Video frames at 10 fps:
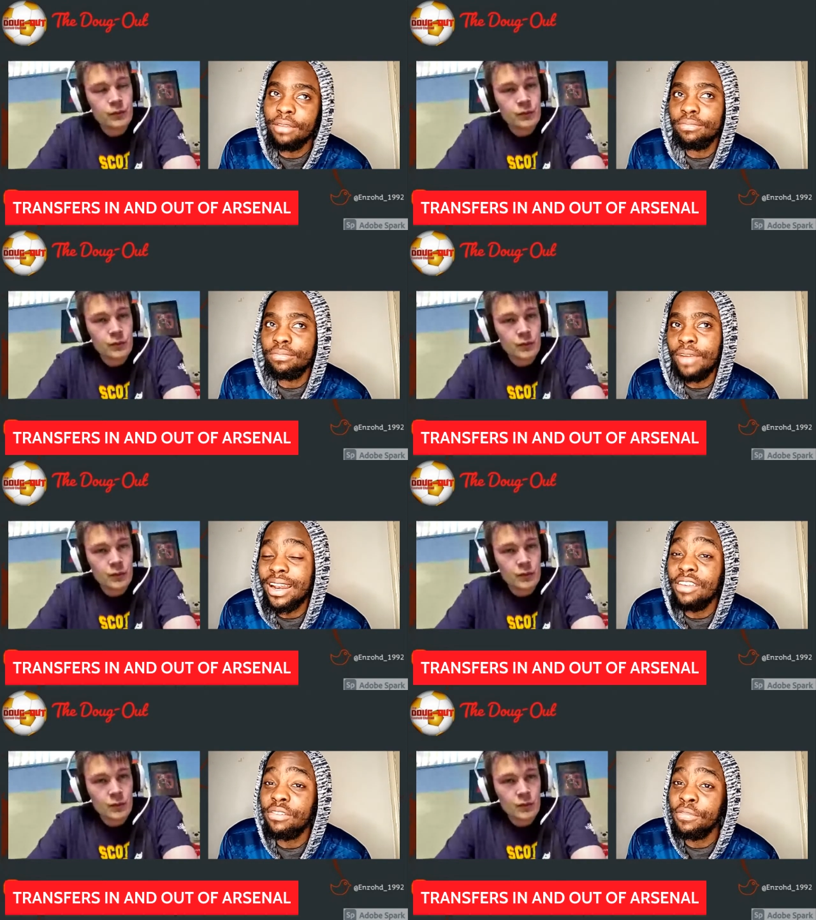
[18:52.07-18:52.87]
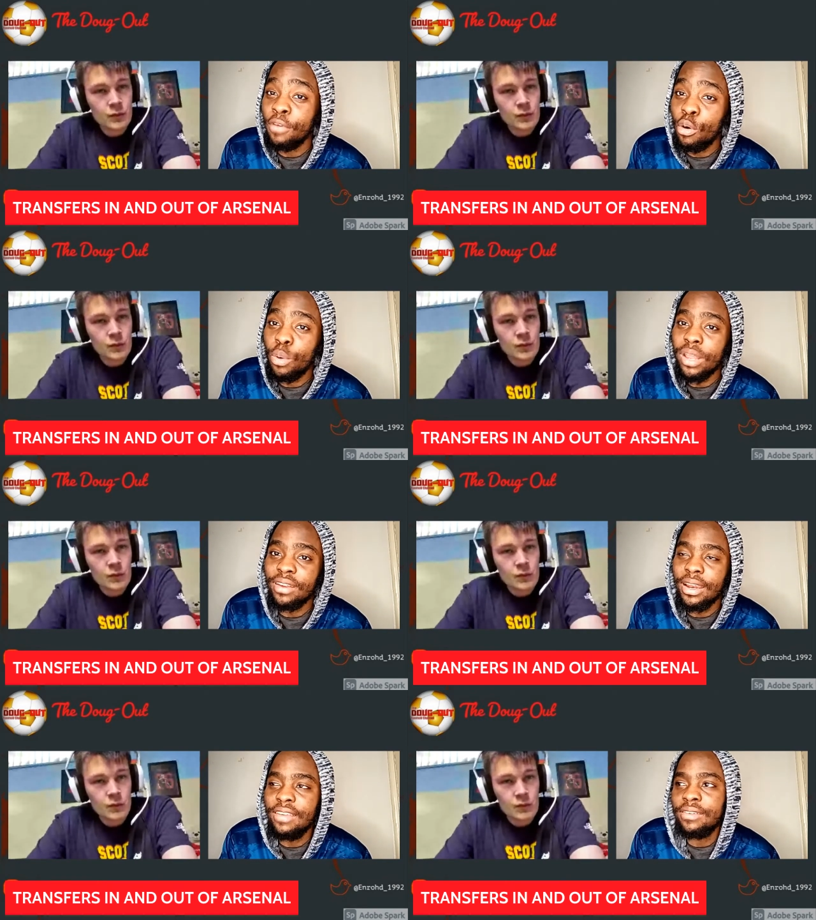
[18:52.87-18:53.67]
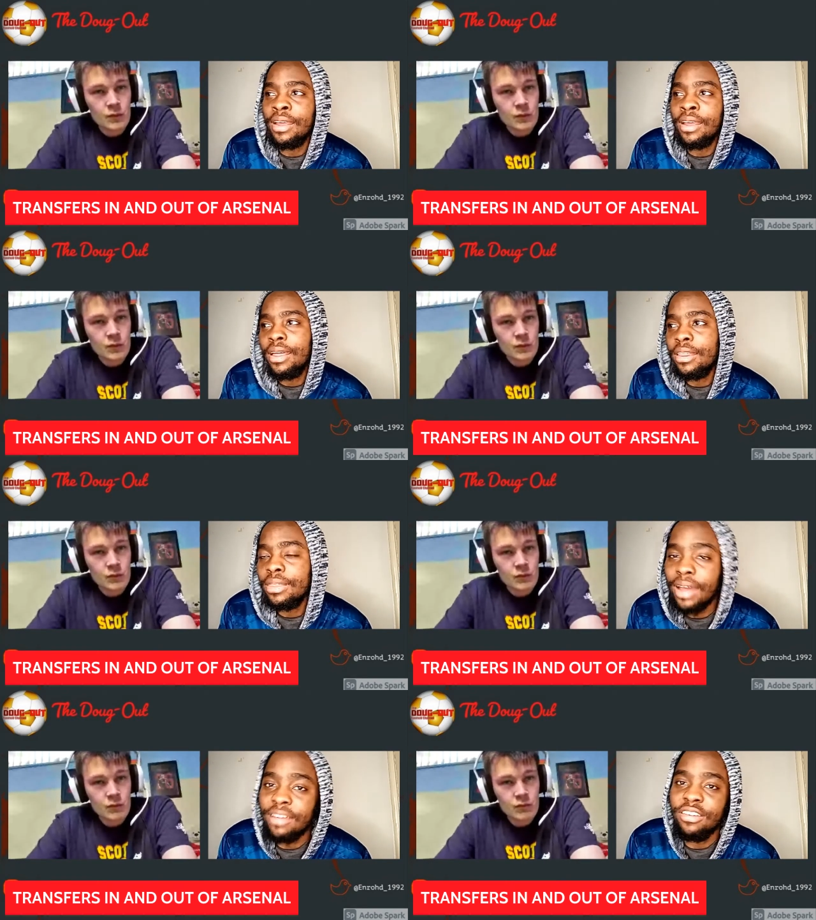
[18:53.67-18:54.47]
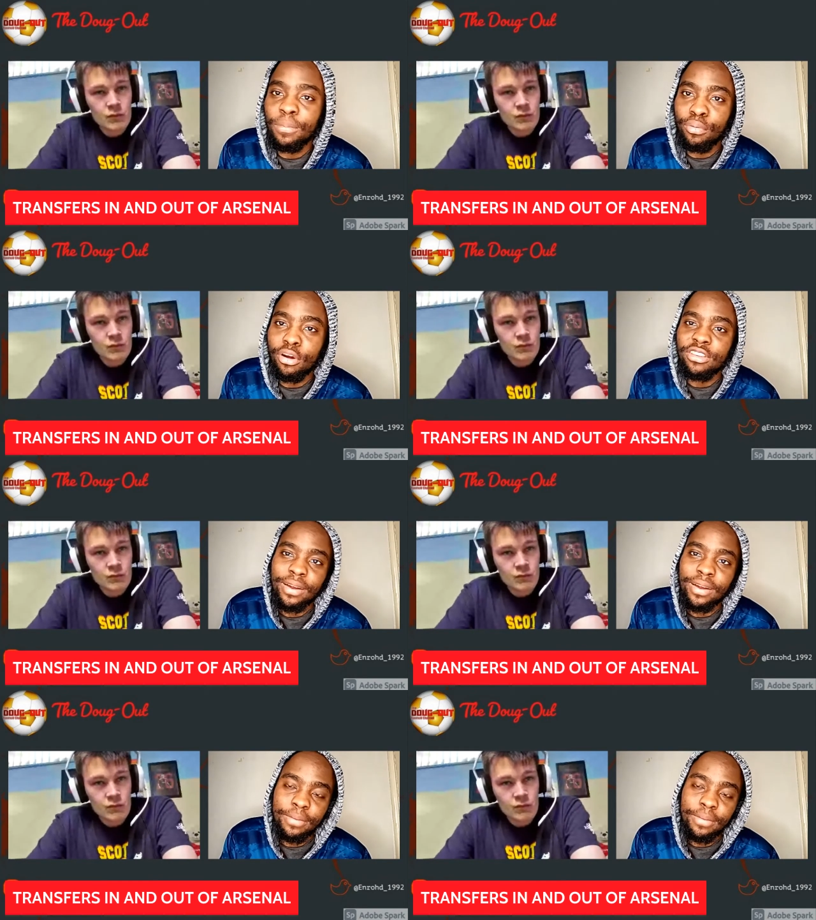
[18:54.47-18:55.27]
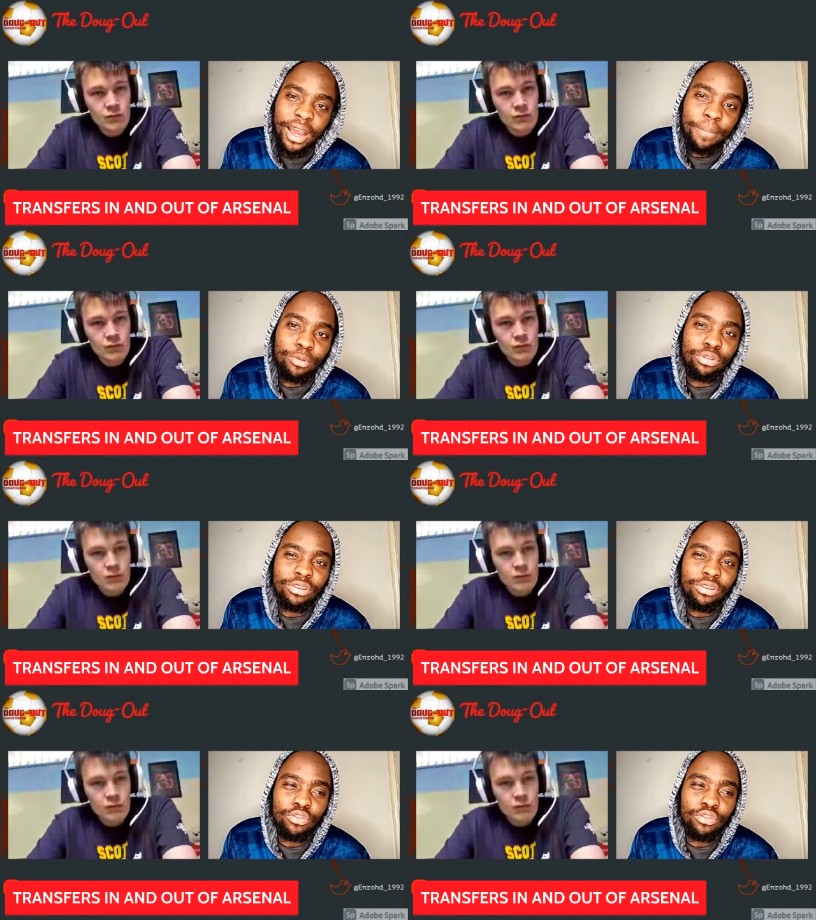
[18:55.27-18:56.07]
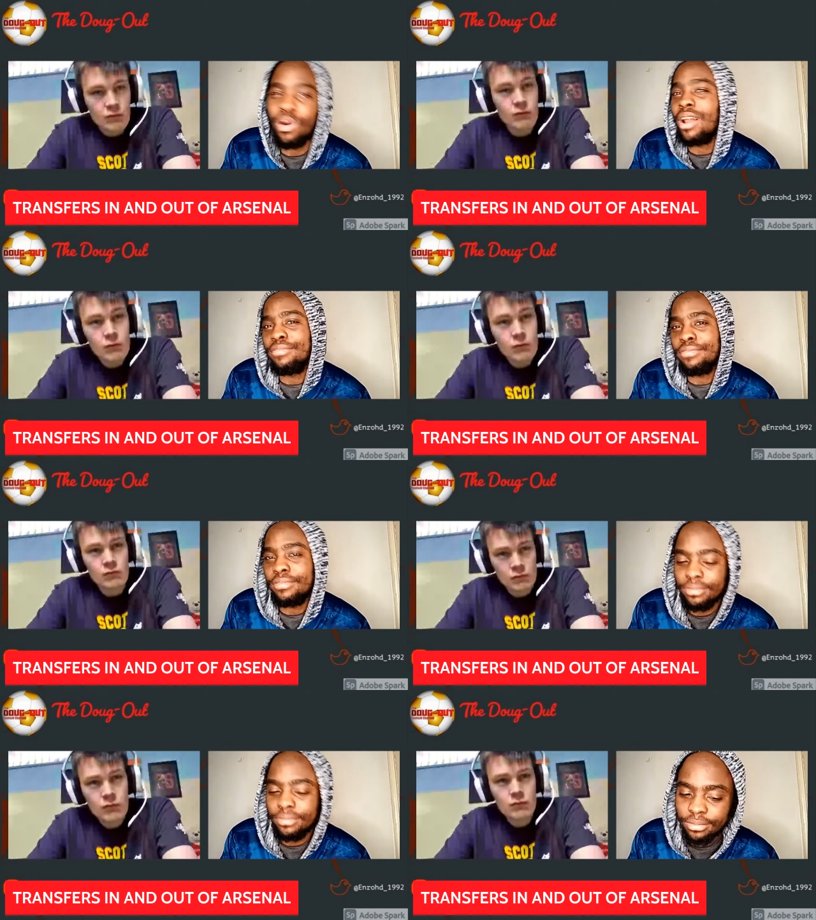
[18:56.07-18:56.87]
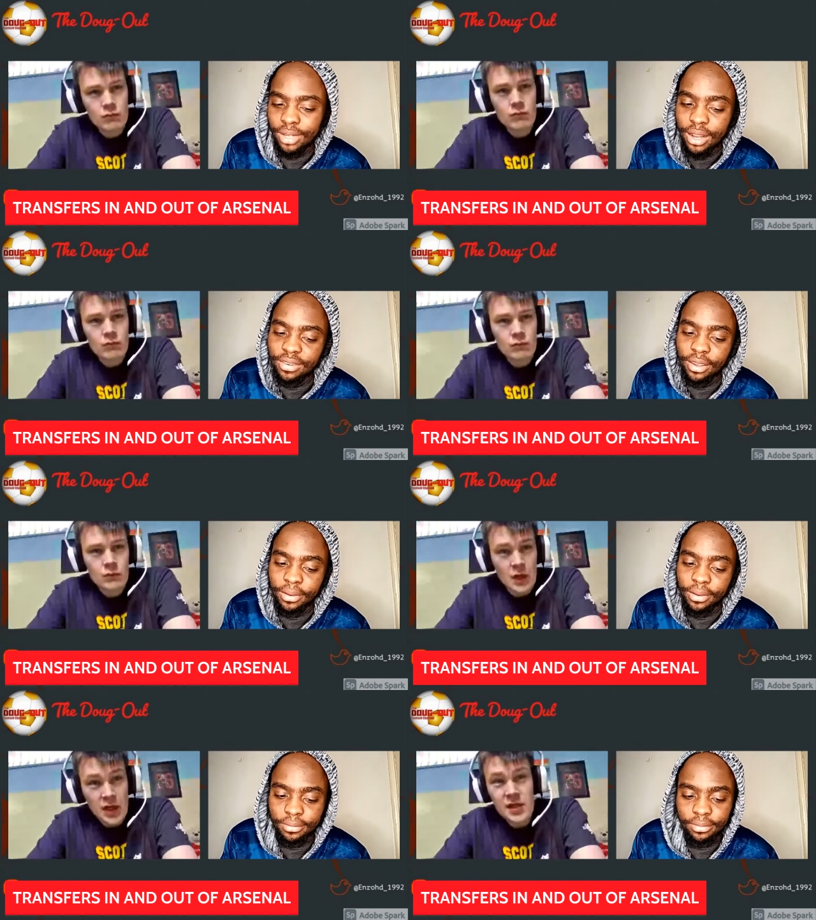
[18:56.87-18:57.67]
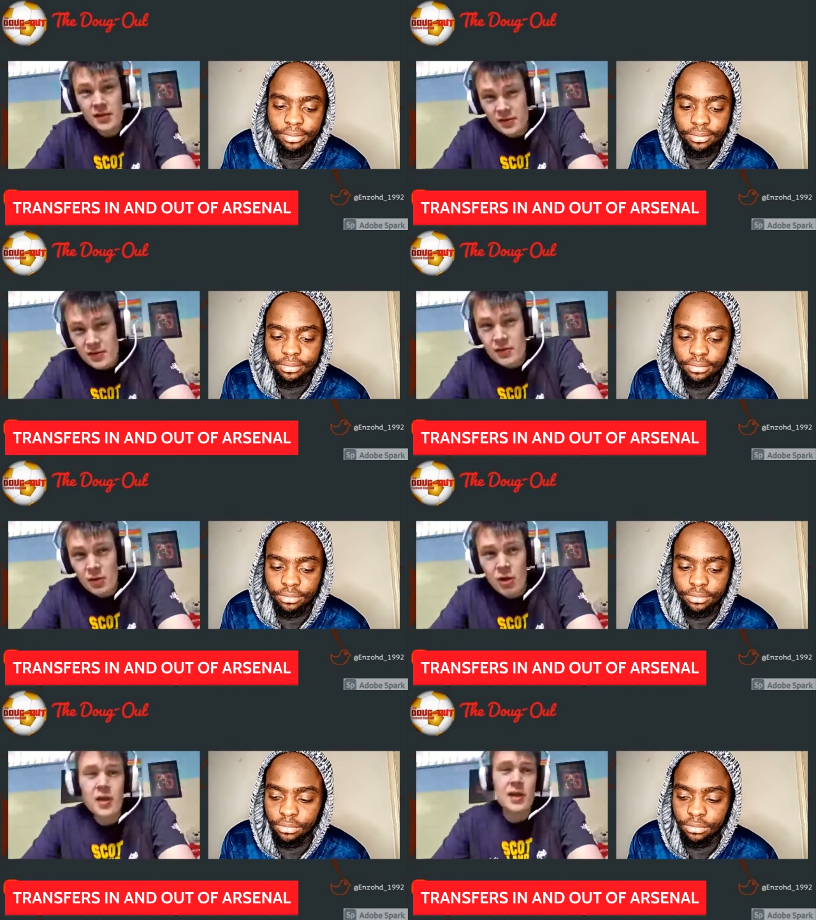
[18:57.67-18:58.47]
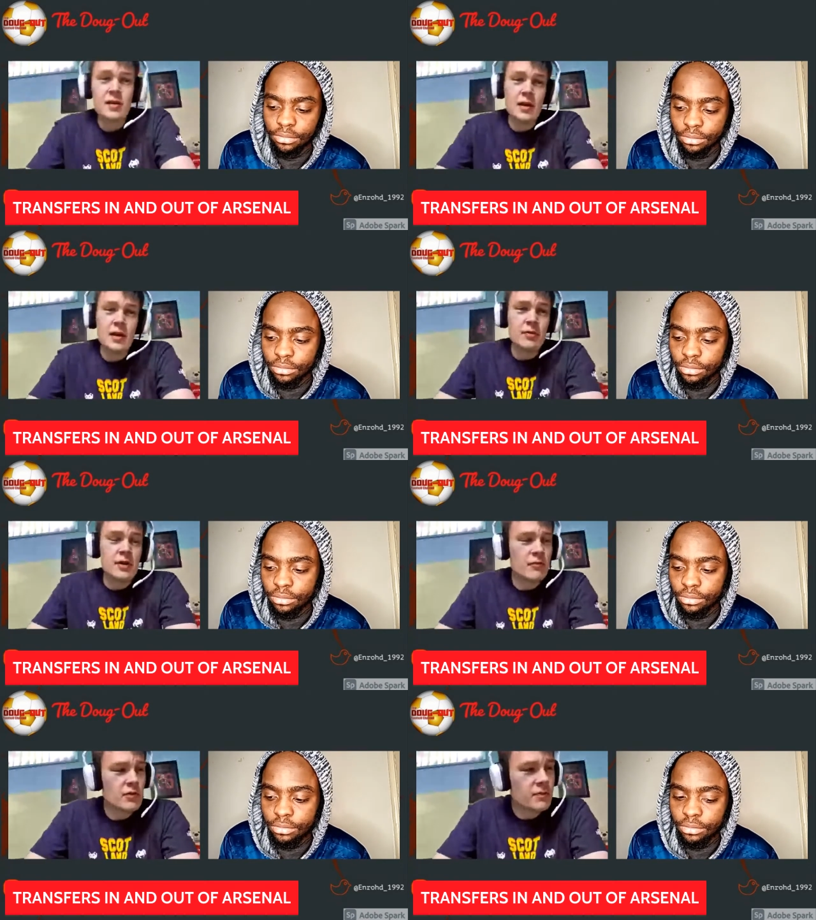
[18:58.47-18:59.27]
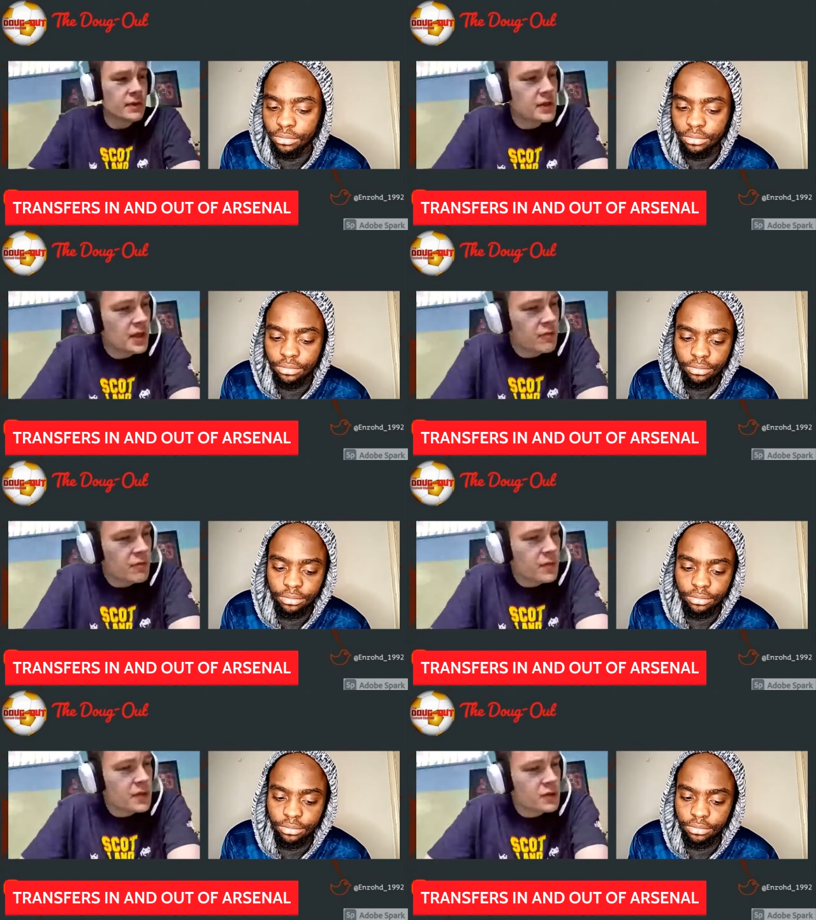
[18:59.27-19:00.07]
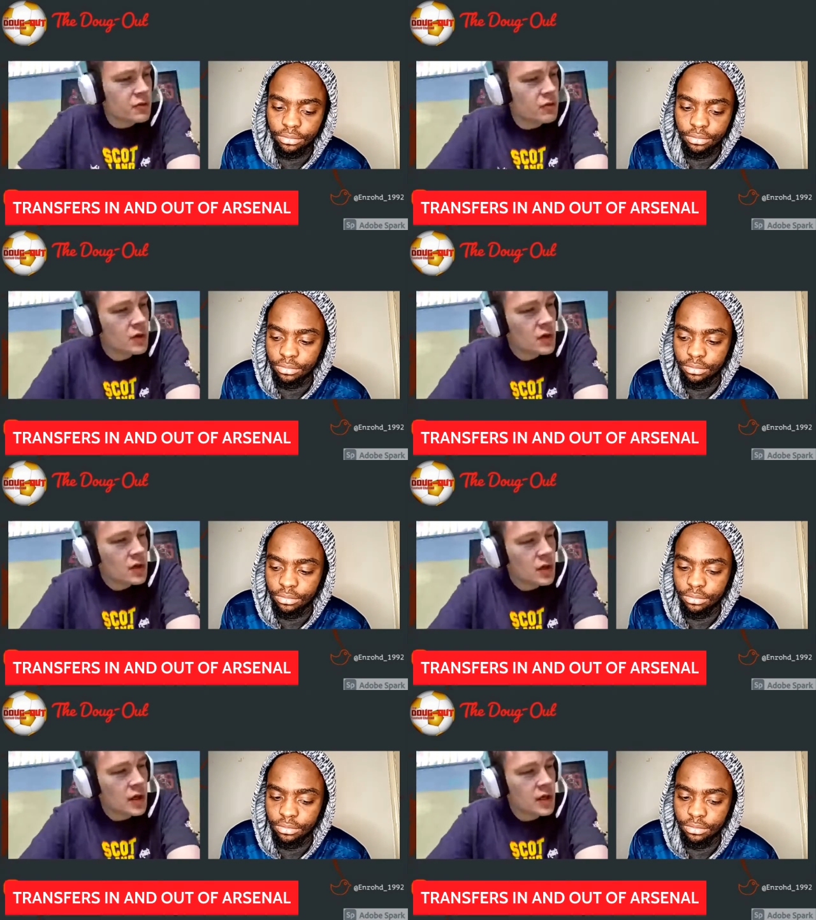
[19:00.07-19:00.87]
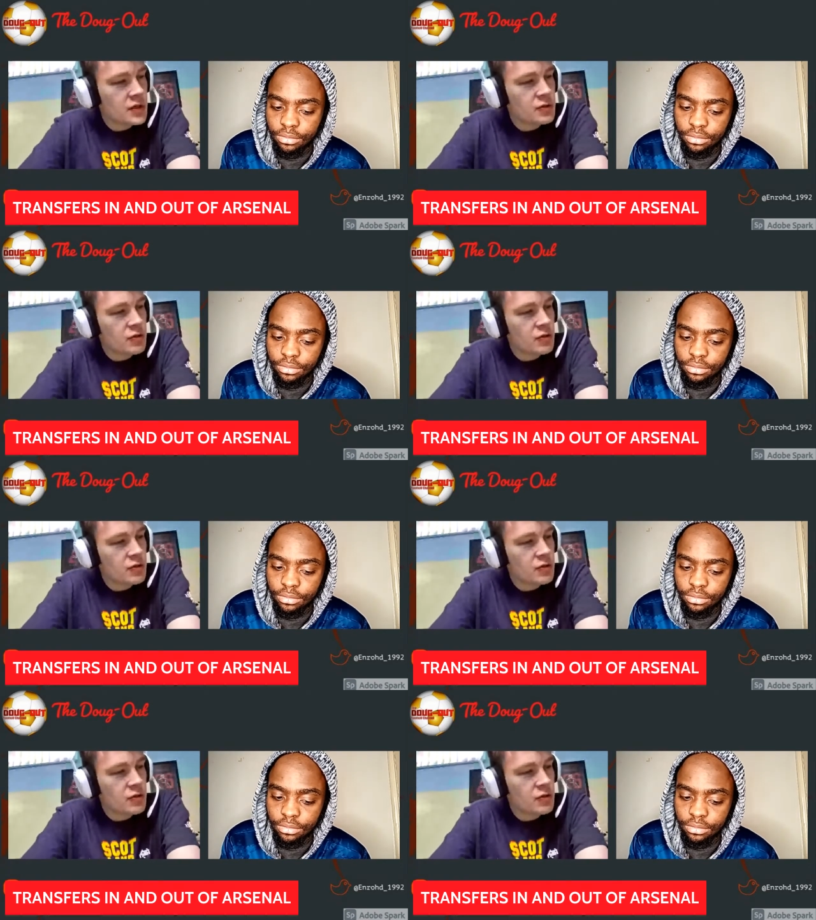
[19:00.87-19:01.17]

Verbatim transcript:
Speaker 1: at least four wins, at least 13 points, but I'd be happy with 12, I'd say.
Speaker 2: That's not uh, that would that wouldn't be that wouldn't be too uh, too